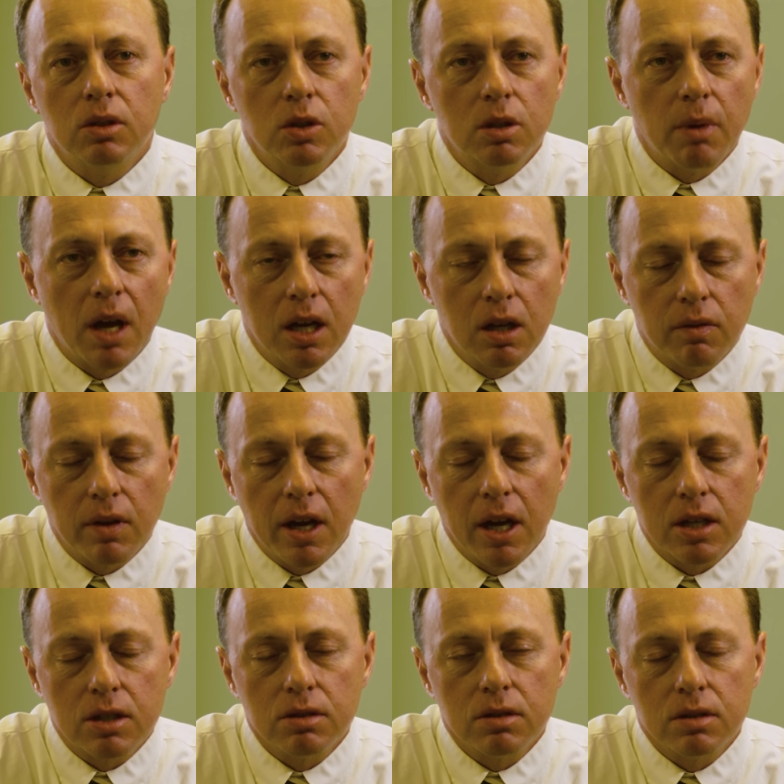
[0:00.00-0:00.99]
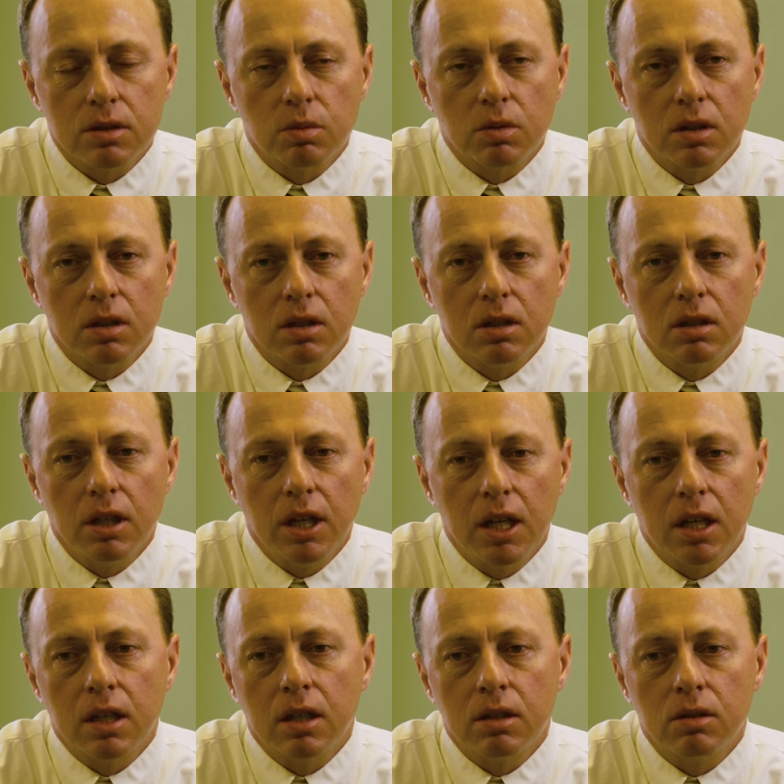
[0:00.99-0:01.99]
who the manufacturers were,
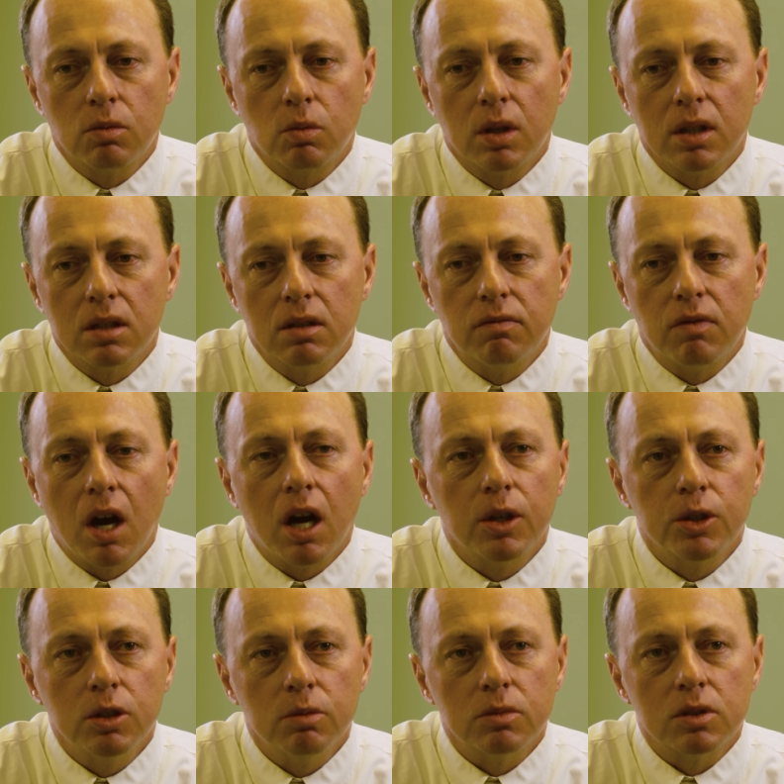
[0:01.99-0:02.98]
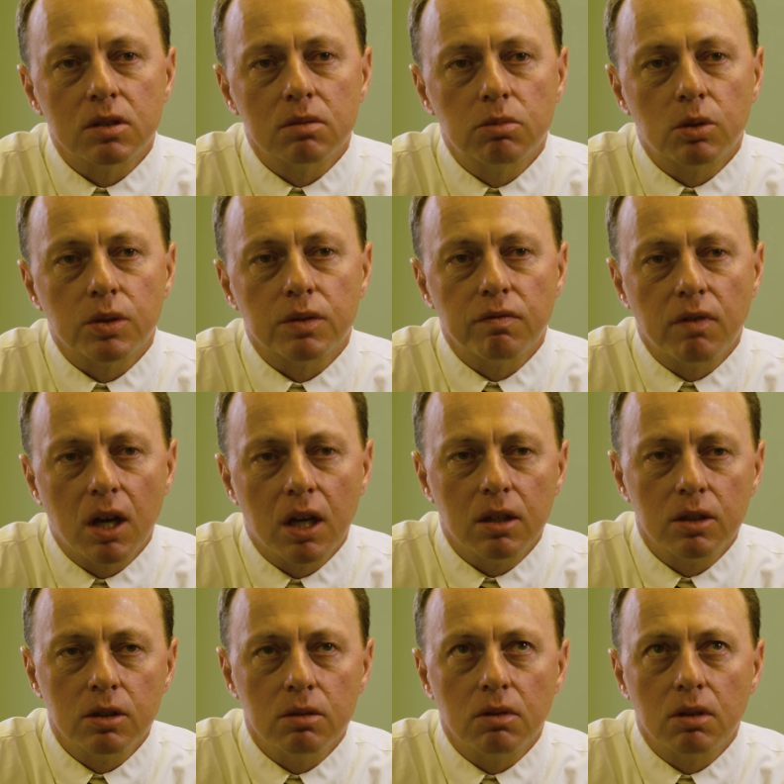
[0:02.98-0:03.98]
and what the volumes, both
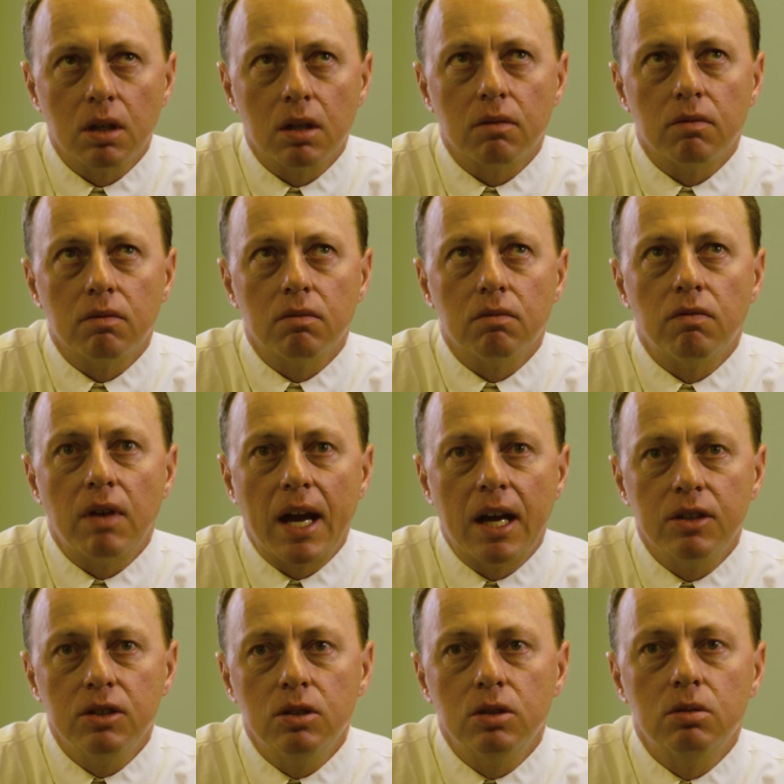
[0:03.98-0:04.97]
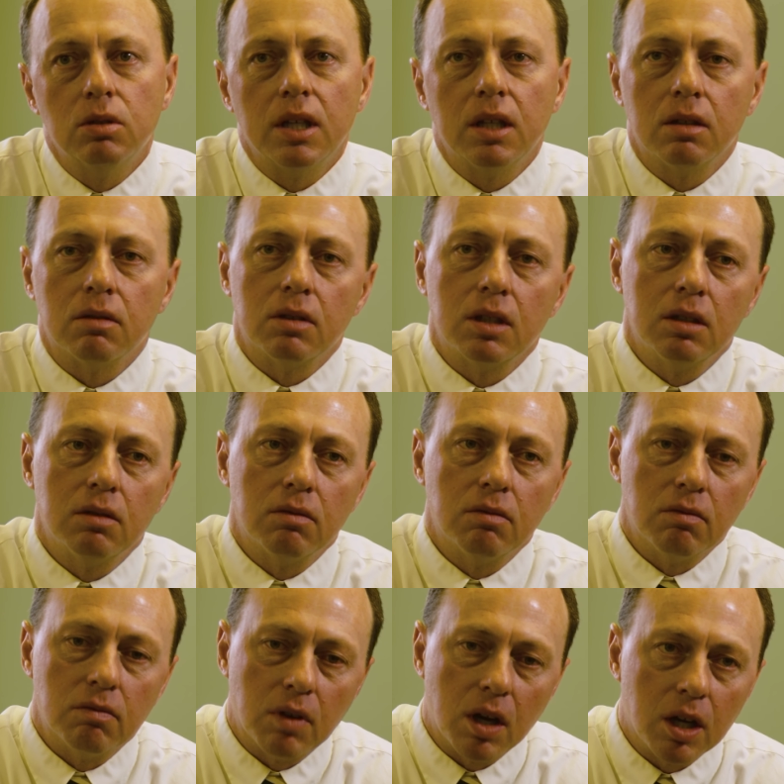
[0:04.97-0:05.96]
value and
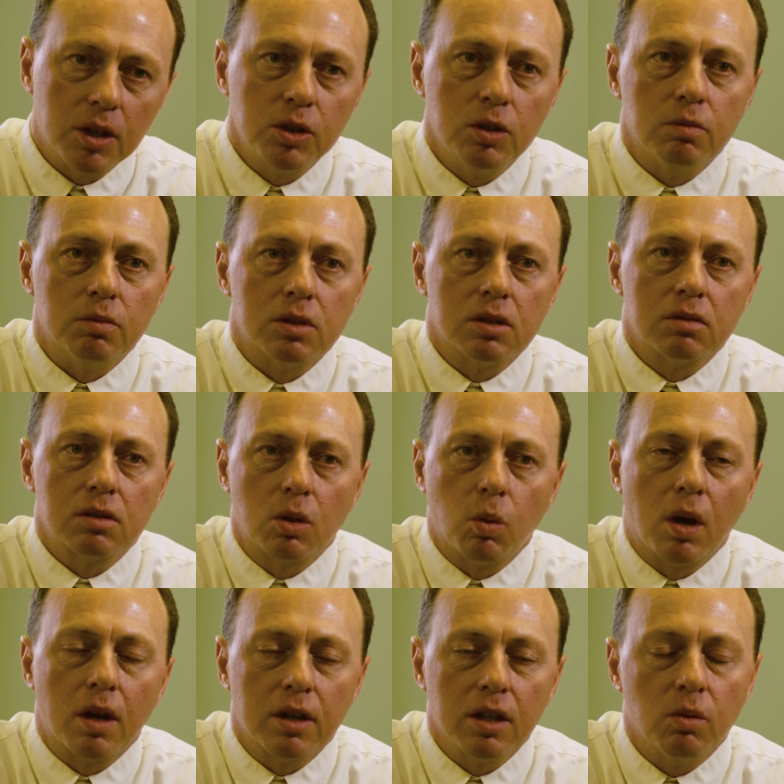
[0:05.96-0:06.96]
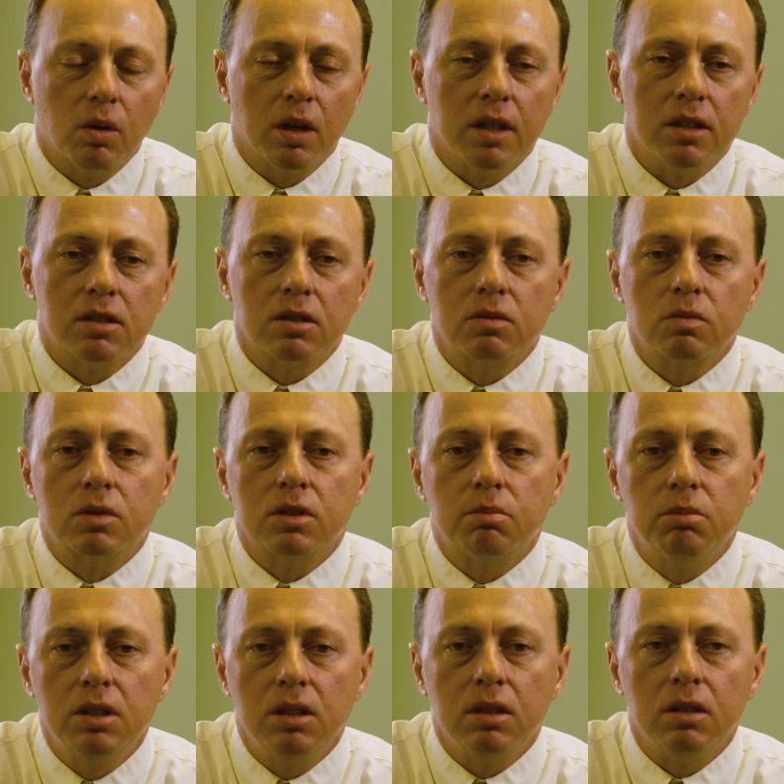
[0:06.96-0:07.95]
volumes, quantity-wise, was
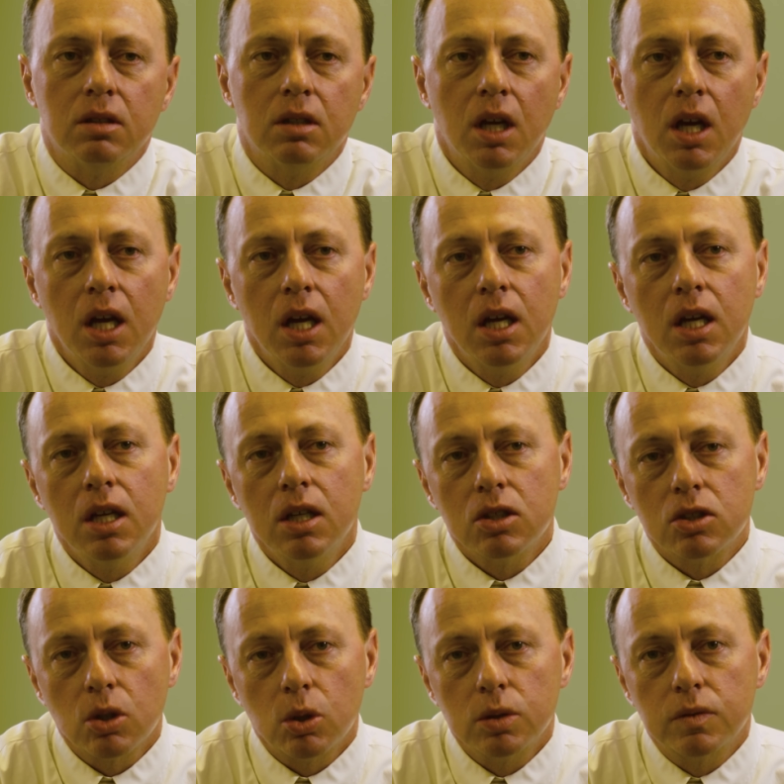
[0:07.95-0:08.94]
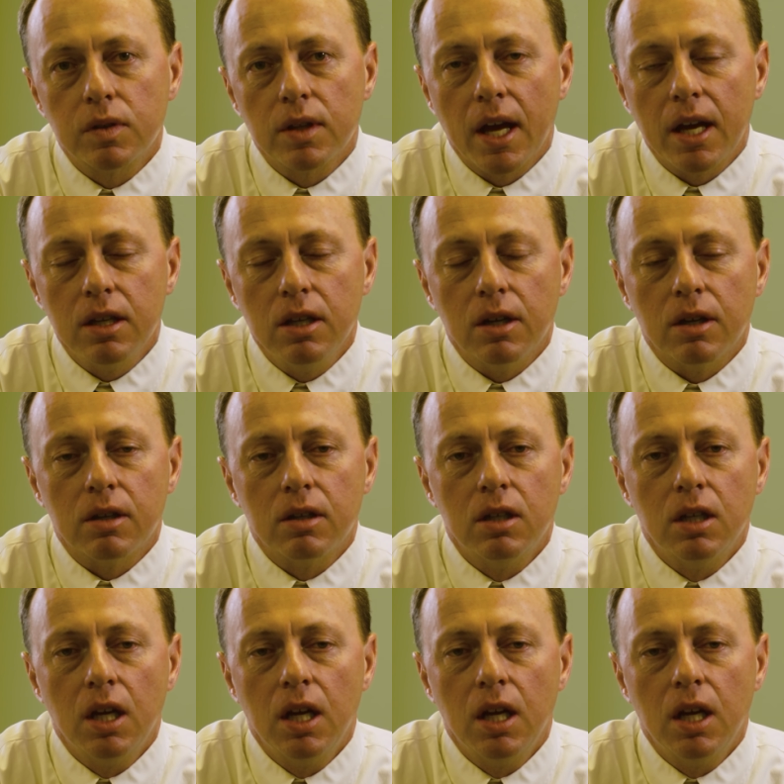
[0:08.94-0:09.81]
being sold for that year.